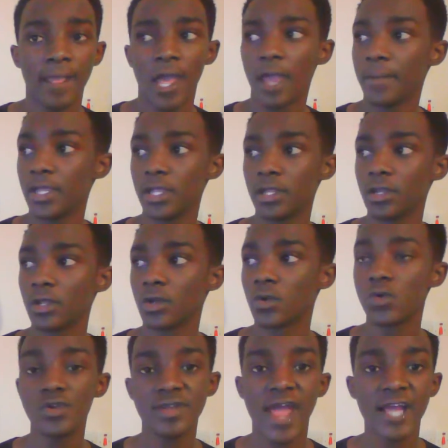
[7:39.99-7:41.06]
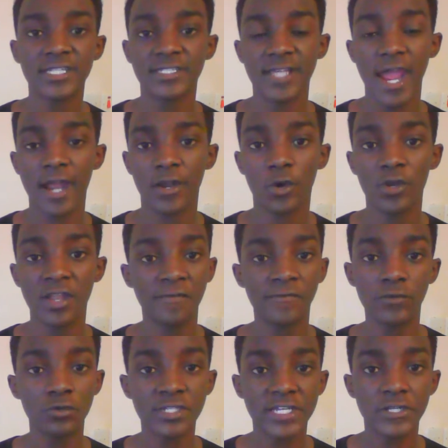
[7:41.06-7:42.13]
I mean, who does that? Only a
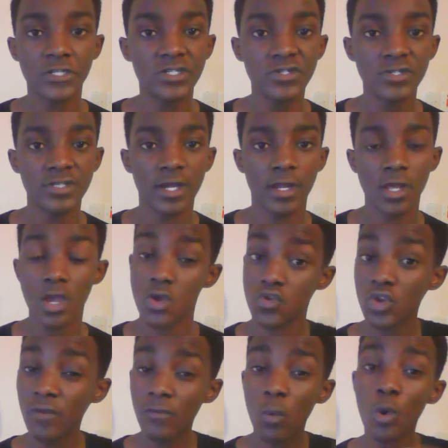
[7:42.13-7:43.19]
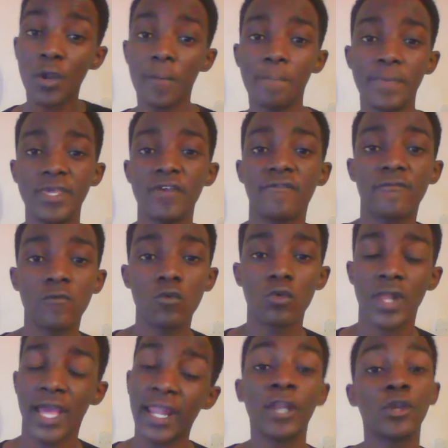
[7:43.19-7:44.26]
fool can do that. You never want to be a fool.
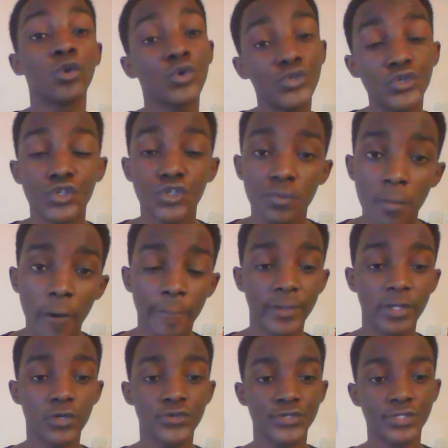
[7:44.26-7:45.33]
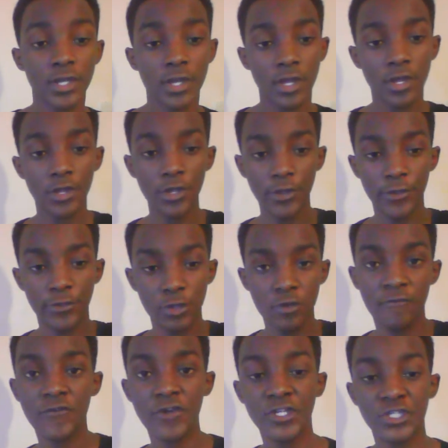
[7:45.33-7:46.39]
And I know you're smart because
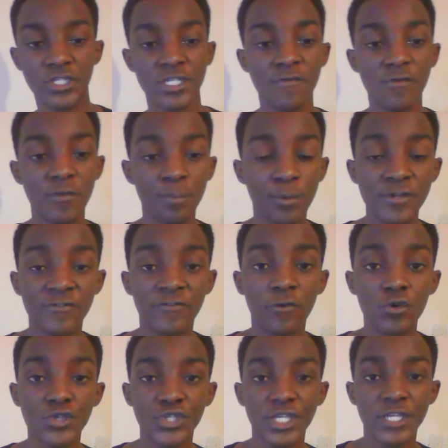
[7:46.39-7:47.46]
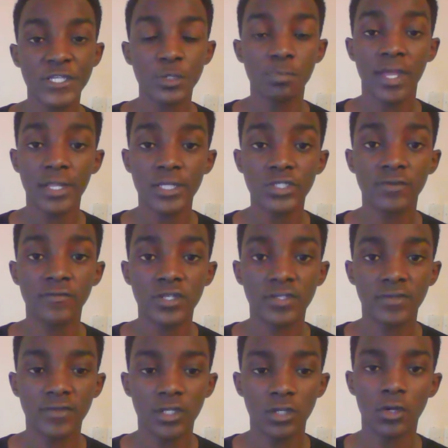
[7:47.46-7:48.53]
you've reached 7.46 minutes of this
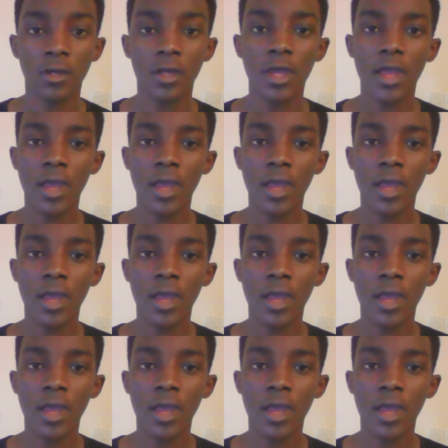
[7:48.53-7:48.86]
video.